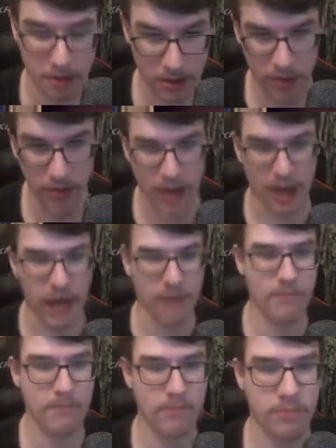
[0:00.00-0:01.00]
so yeah,
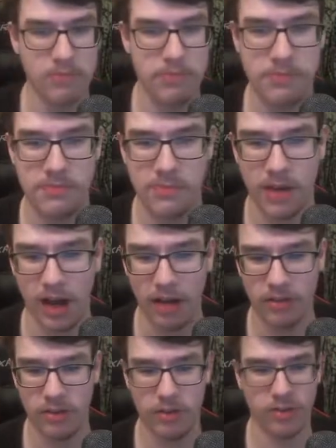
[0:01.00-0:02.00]
I
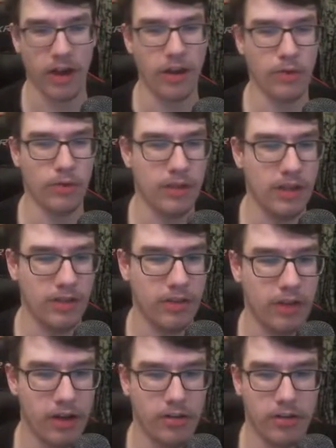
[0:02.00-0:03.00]
just cycled the
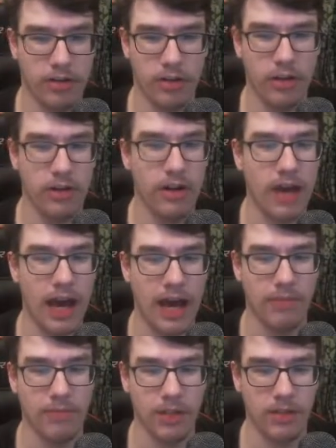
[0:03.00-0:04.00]
entire turn,
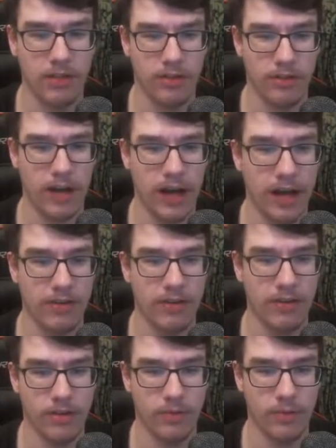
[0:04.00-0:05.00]
and um, because of
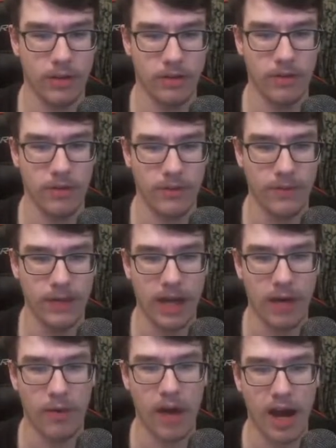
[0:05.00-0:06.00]
that, we we
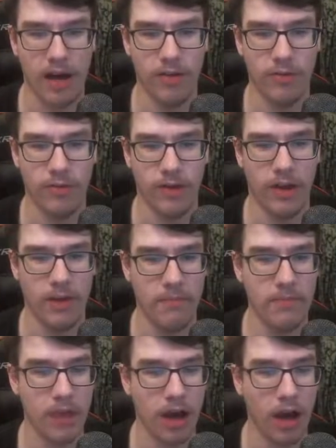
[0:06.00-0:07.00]
now have uh,
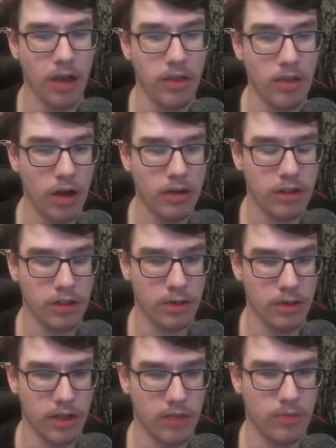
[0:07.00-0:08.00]
another
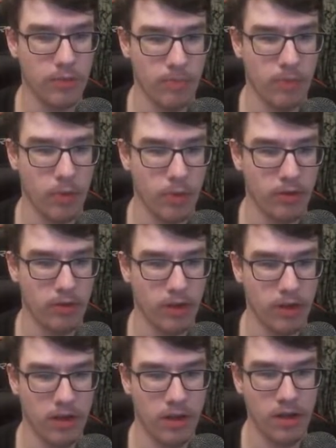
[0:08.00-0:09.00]
unit with
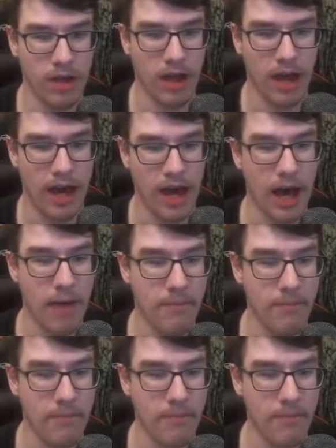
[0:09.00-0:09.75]
poison, uh,